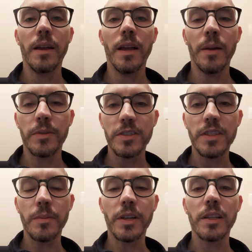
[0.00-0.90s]

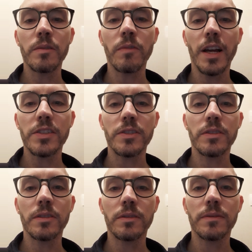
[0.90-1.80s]
epistemically
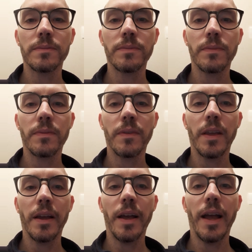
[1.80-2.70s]
rational
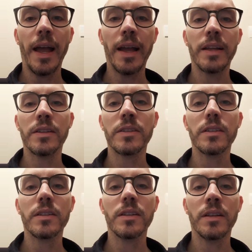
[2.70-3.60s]
and
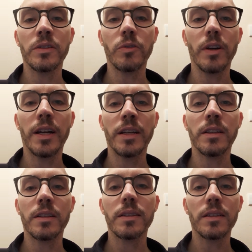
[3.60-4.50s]

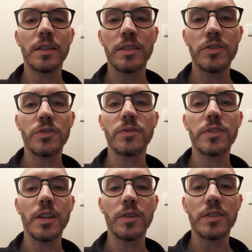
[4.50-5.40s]
ingrain the lessons of
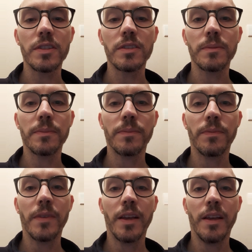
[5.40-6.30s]
Stoicism.
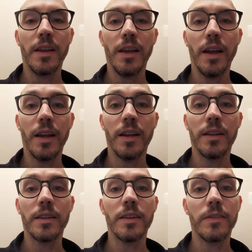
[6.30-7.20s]

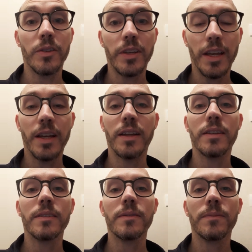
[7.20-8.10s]
And if you can,
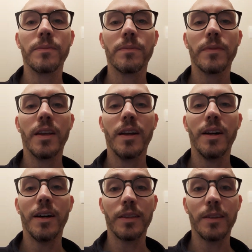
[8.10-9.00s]

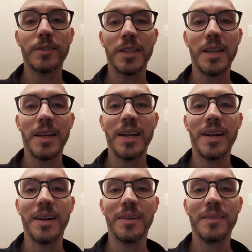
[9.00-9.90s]
I'd love to hear
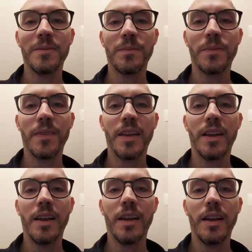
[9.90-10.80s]
how.
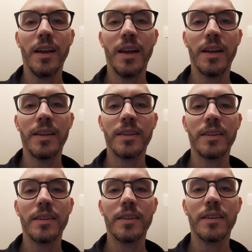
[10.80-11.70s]
And
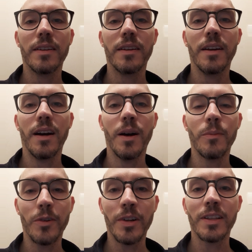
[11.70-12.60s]
I'm
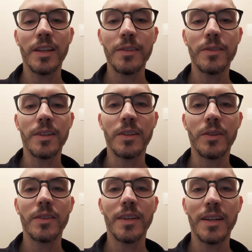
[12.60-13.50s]
very glad for you.
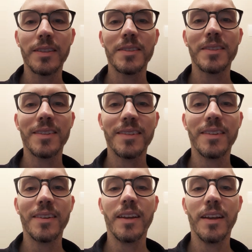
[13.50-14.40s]
That's
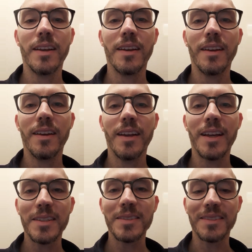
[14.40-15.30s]

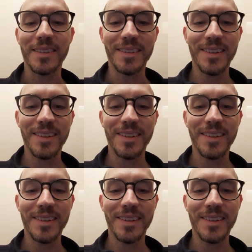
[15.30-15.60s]
excellent.